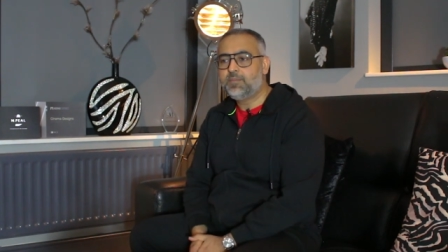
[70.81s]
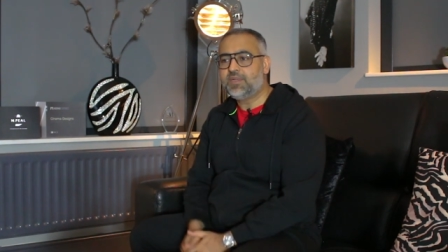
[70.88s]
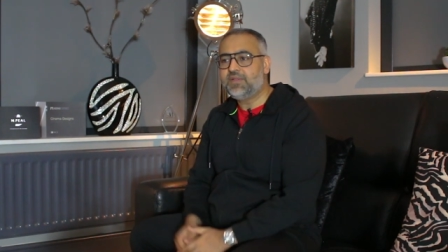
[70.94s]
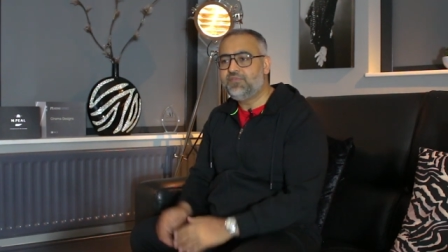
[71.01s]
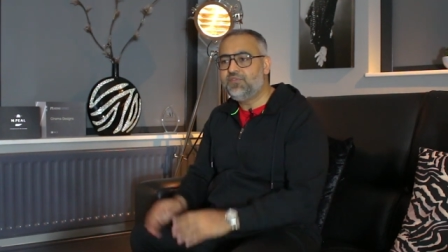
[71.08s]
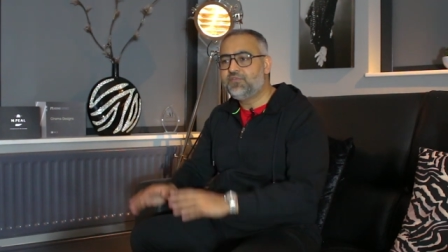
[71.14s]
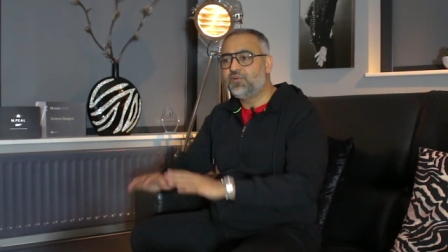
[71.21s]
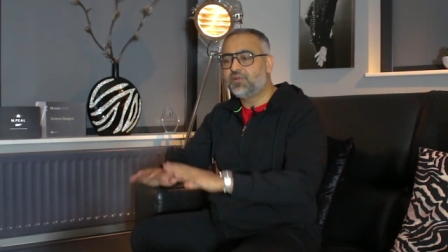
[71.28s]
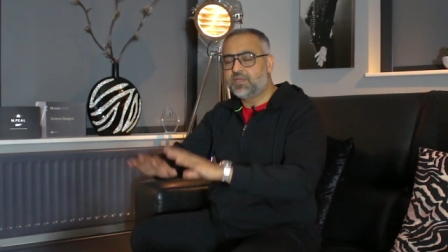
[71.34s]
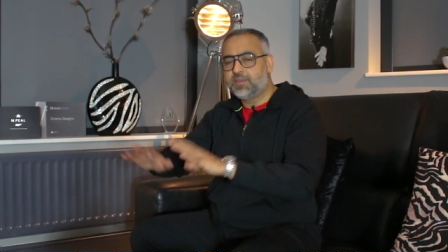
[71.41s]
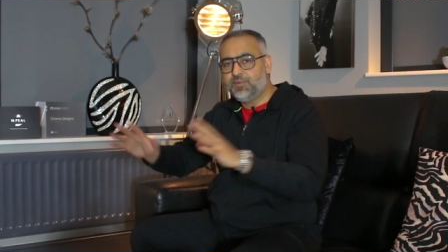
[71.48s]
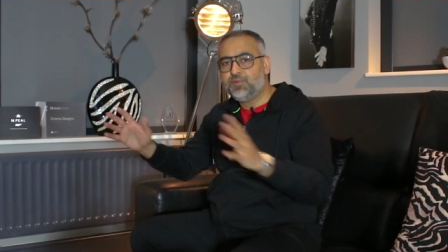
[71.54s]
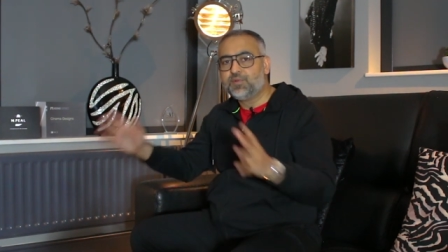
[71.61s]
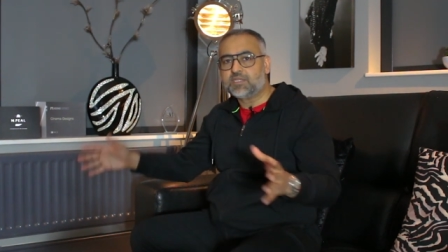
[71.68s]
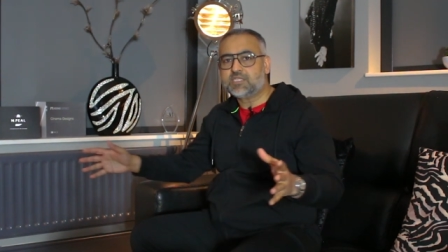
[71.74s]
But if you've got a
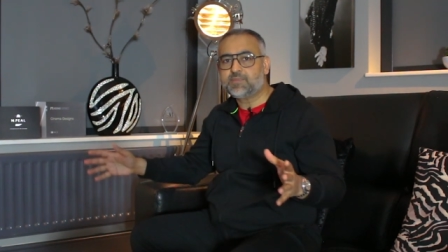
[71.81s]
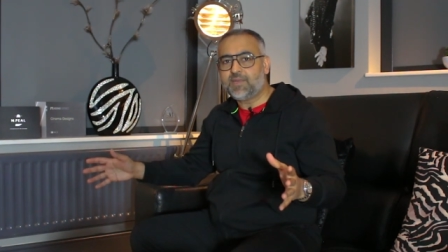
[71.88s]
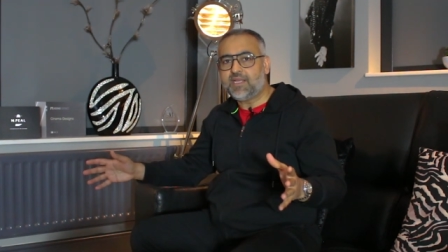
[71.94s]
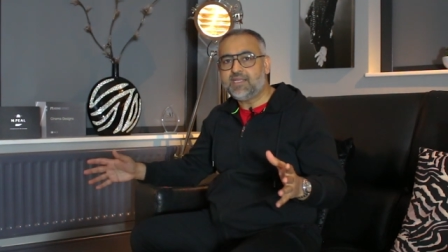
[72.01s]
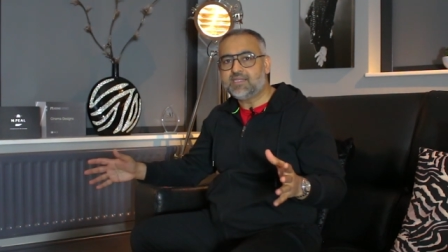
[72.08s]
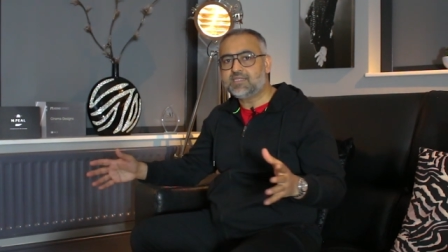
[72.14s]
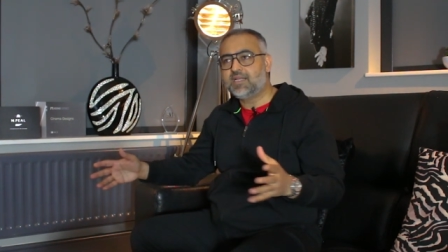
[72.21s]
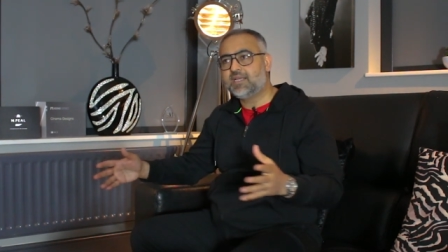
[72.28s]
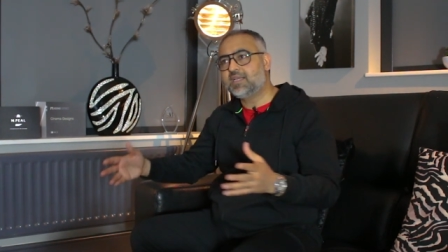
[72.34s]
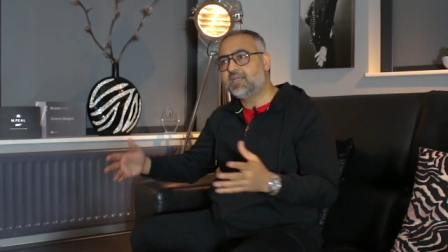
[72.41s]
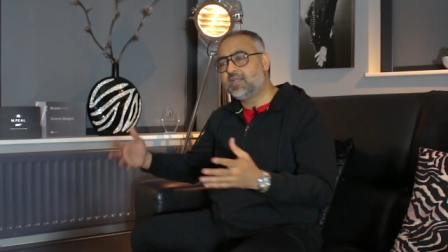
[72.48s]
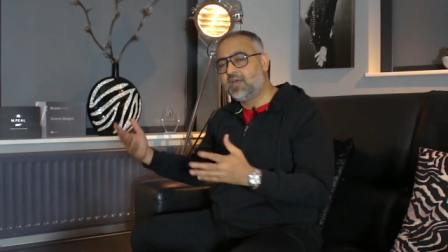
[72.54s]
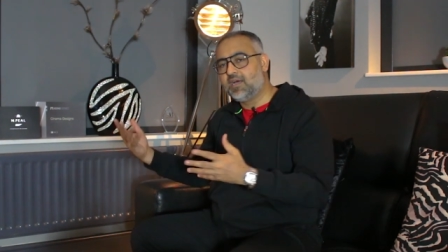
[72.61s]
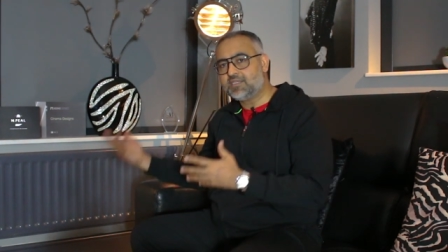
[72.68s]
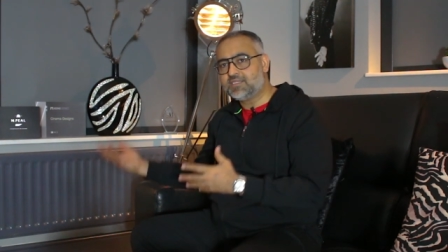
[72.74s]
communal space like
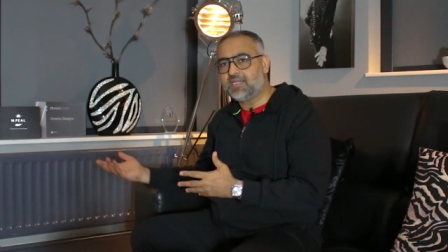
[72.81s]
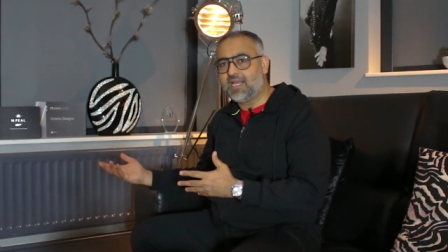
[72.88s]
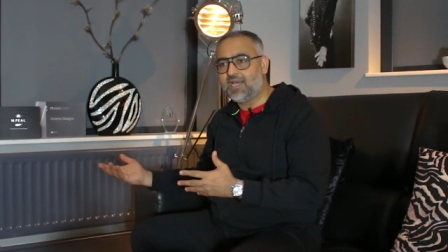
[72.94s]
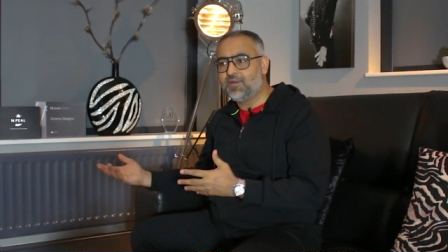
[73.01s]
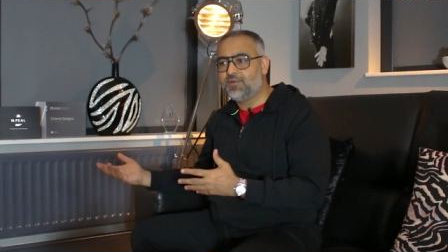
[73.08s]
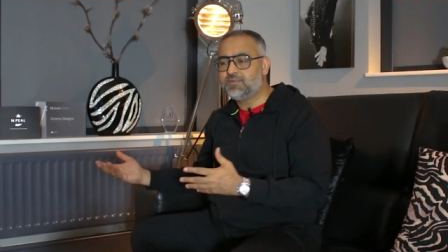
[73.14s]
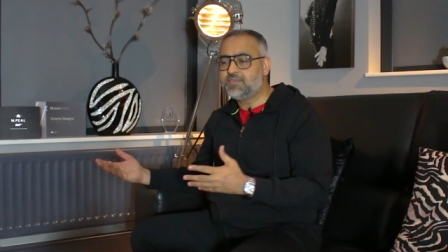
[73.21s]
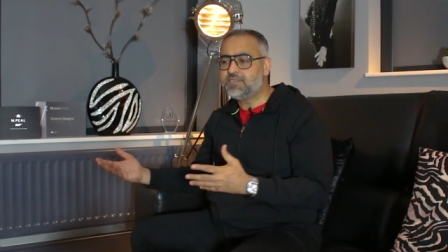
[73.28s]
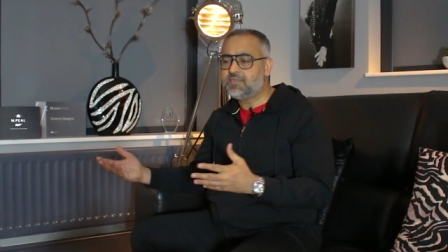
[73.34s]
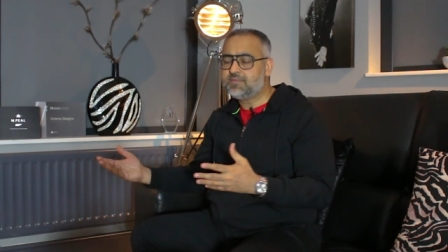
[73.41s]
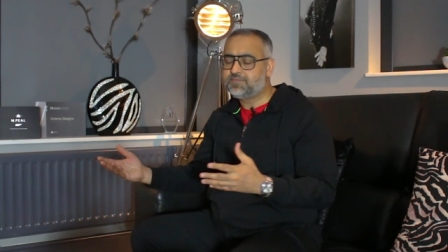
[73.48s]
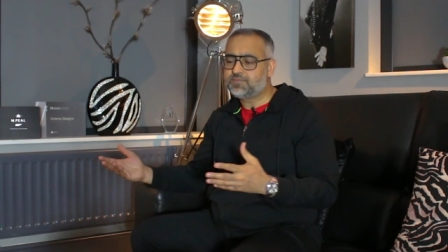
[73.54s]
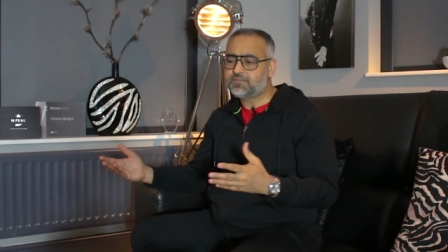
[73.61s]
a large lounge,